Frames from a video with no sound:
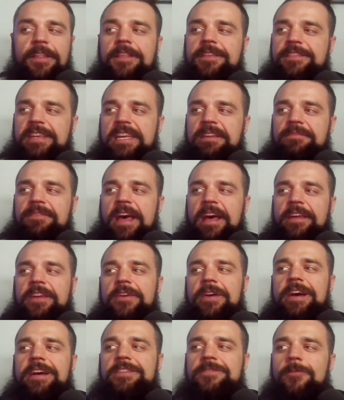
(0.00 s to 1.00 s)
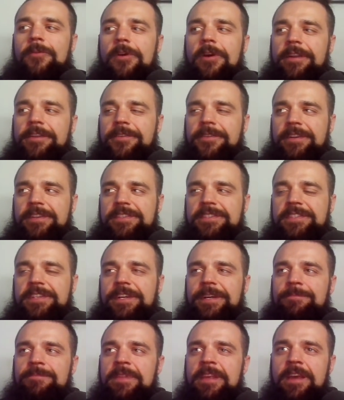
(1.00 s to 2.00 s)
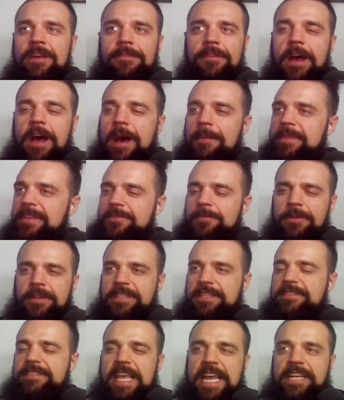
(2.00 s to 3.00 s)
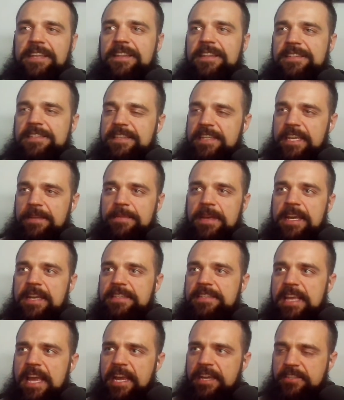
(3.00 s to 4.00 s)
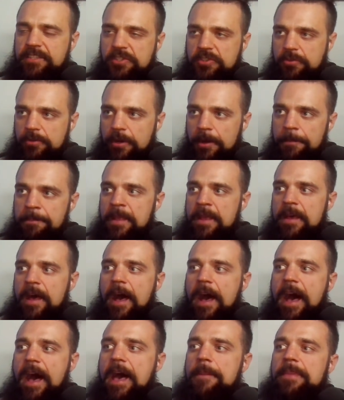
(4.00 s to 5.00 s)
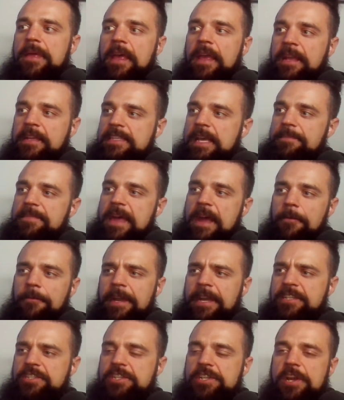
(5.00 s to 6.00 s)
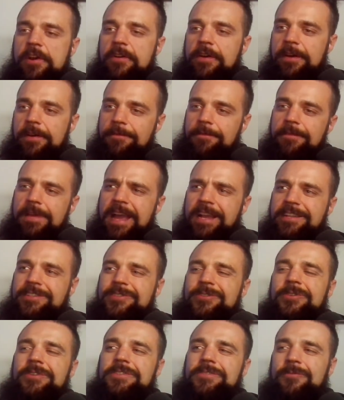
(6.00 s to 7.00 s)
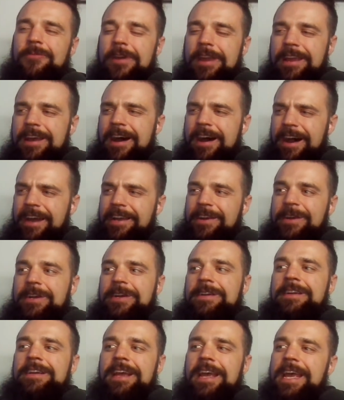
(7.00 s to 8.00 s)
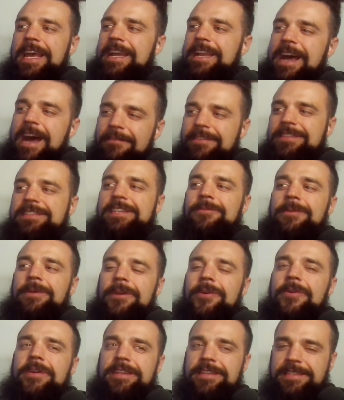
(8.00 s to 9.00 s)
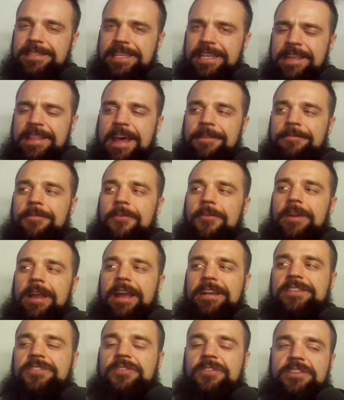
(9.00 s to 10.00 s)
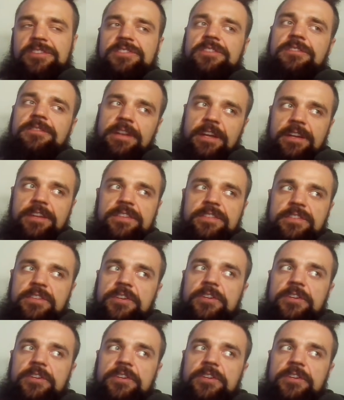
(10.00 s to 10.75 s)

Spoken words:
same value as one crystal. This works exactly the same as X Jewel, except that ratio of X Jewel is way higher. And obviously, we're going to see that for X crystal very soon.